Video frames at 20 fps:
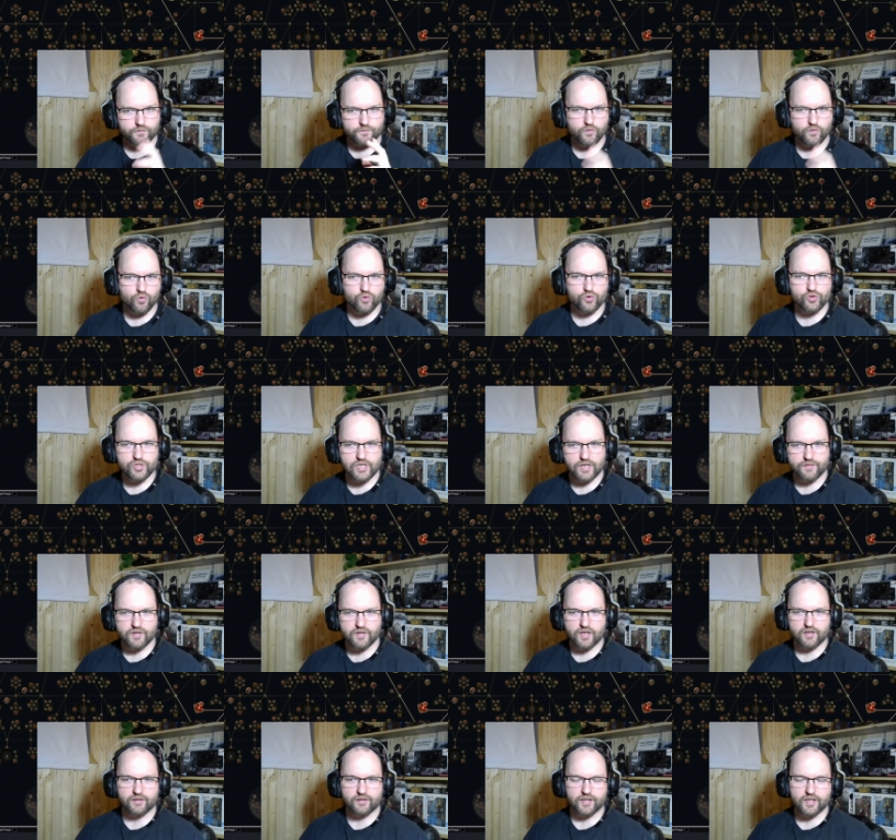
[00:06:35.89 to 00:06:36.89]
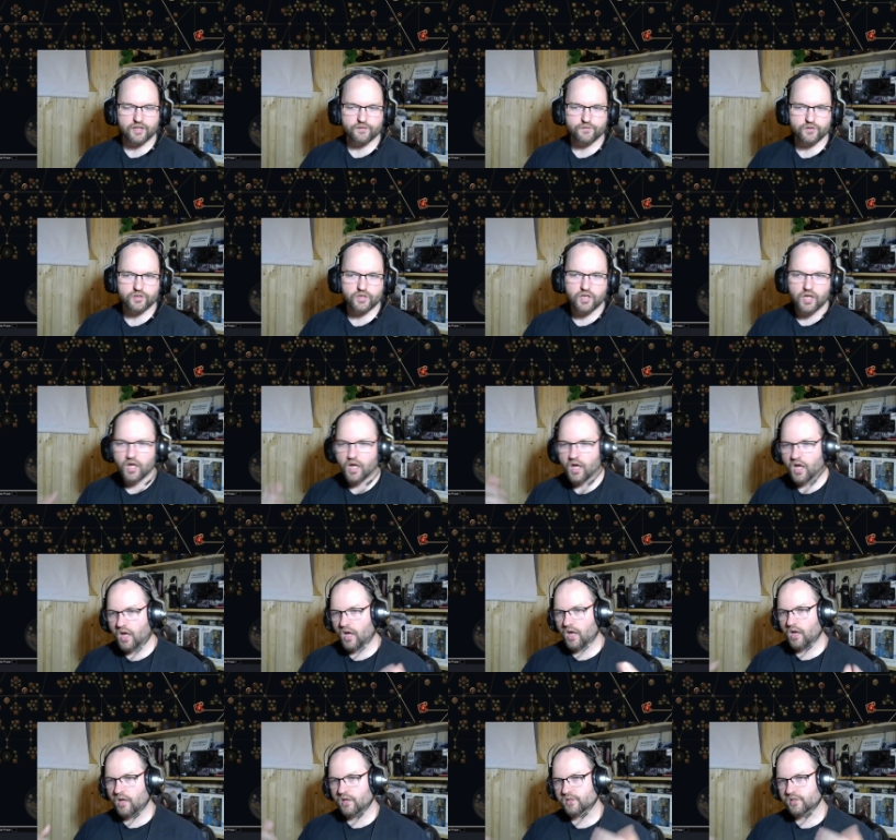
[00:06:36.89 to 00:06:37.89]
Of course, I got 11,
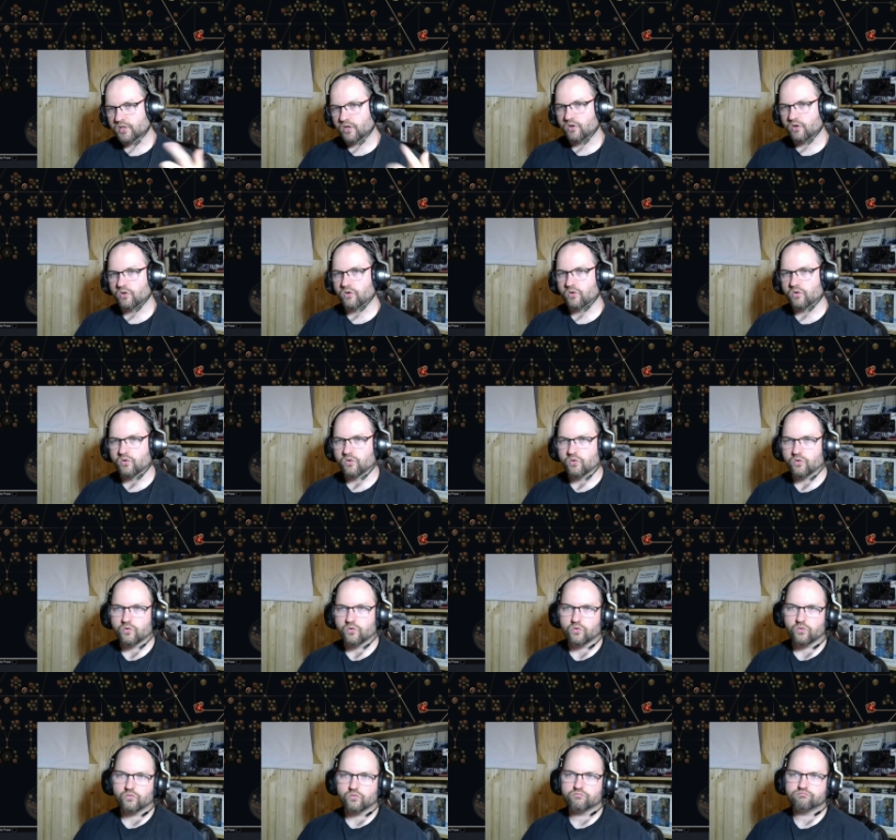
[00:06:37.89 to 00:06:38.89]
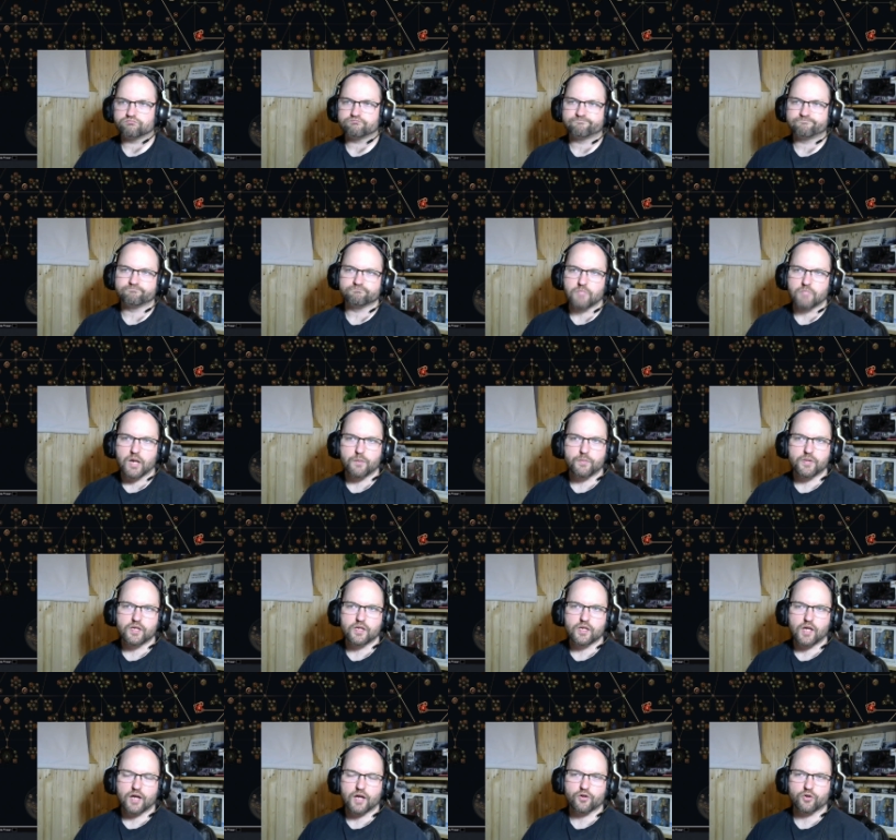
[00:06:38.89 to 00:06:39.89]
so
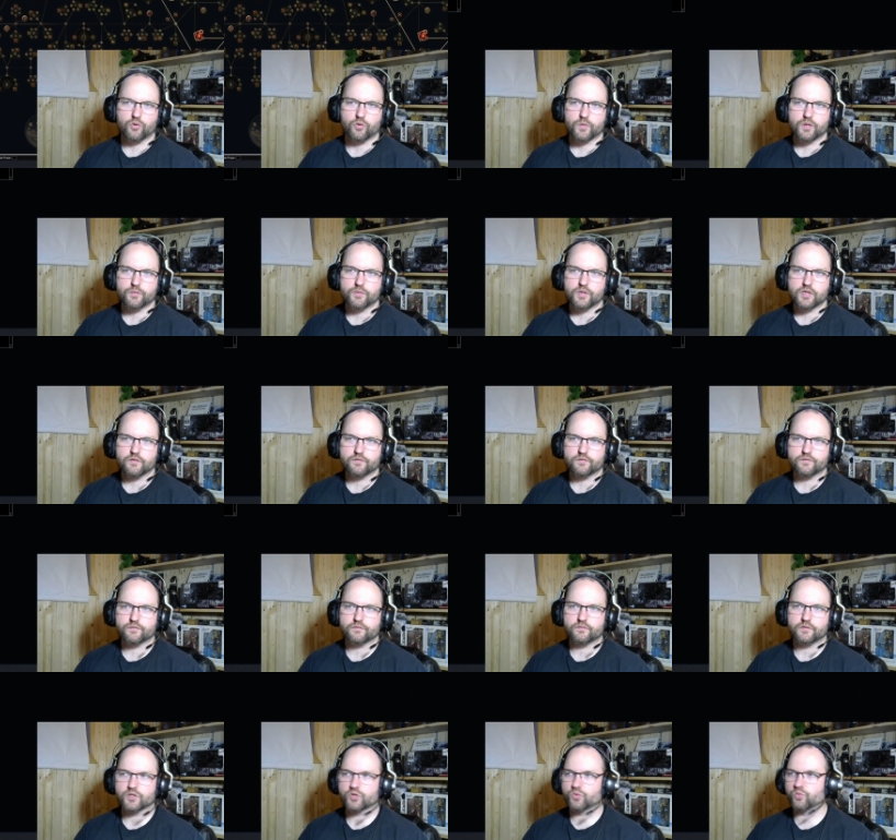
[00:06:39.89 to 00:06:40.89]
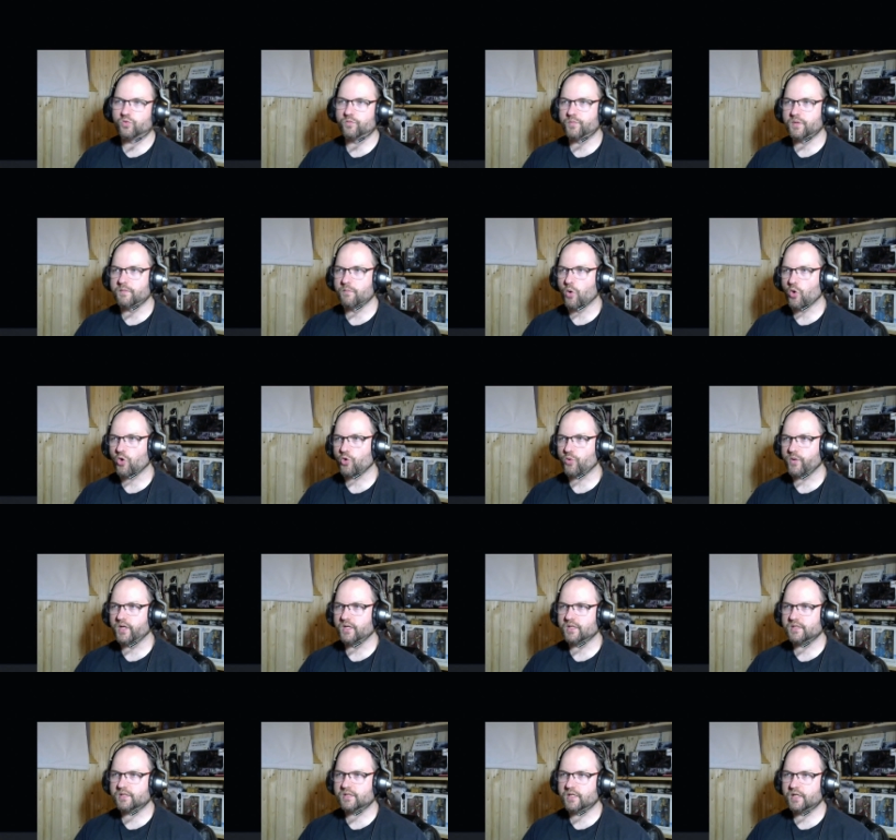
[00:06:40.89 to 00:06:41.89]
maybe, I don't know, maybe if this would be more
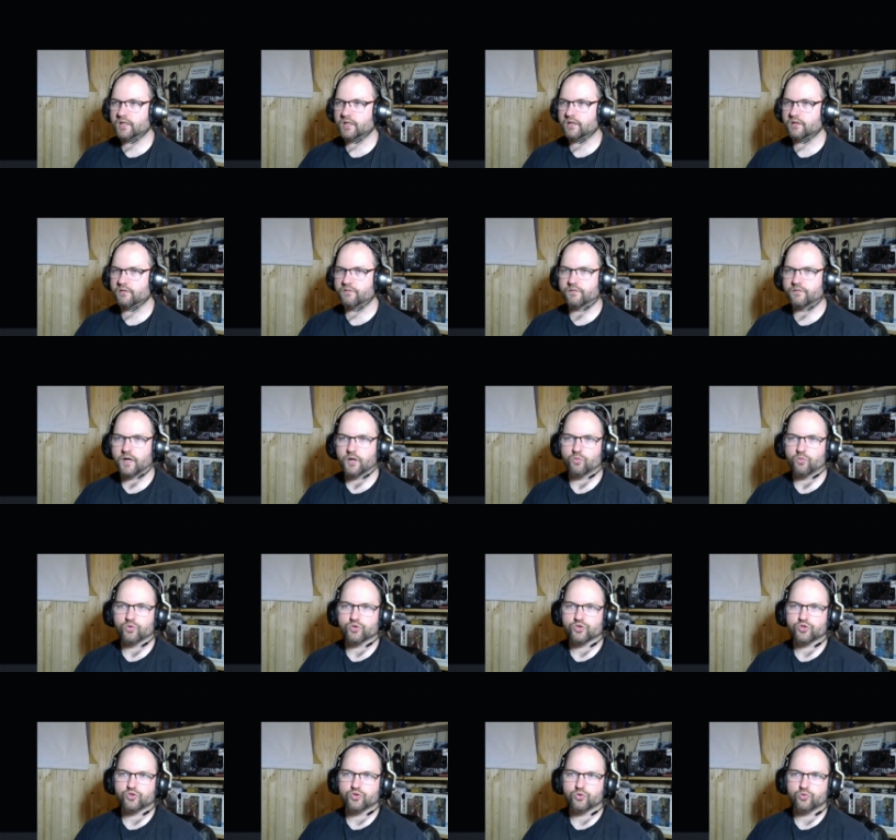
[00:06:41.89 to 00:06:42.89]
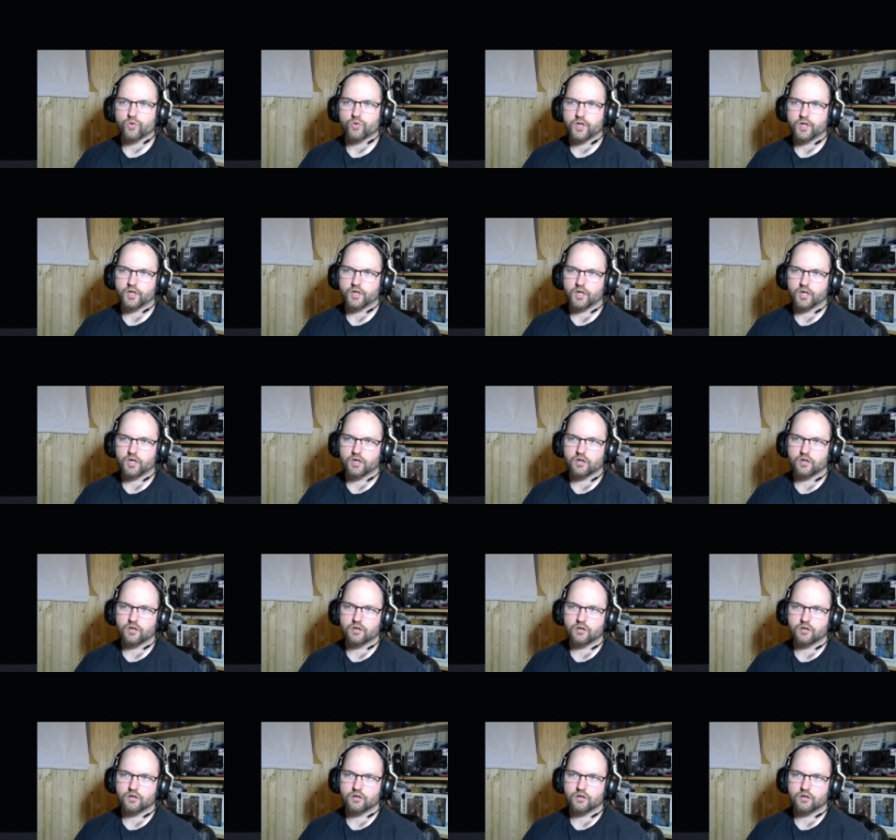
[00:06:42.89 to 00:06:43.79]
realistic if I was doing,